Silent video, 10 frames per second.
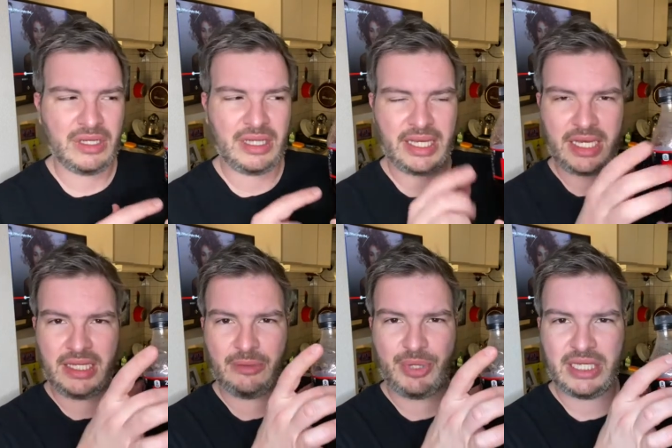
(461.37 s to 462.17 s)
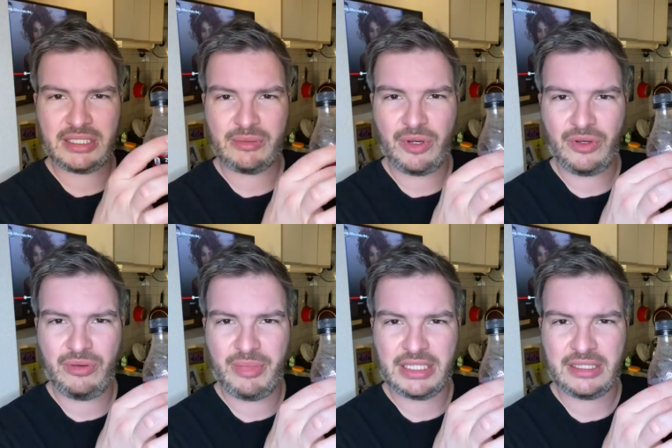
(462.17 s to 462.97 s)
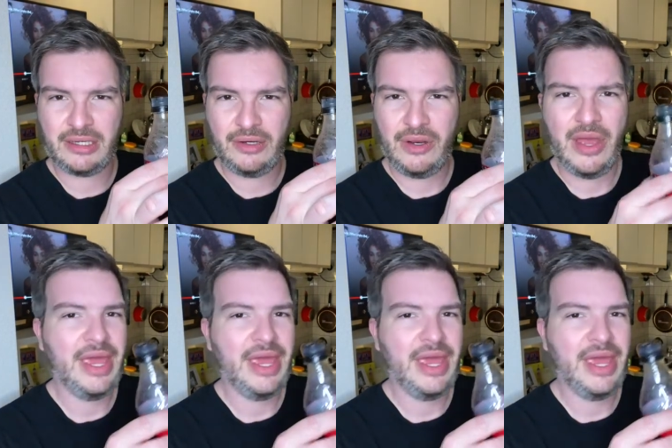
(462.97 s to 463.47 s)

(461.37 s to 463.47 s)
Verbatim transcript: like in the plastic bottle in Mexico?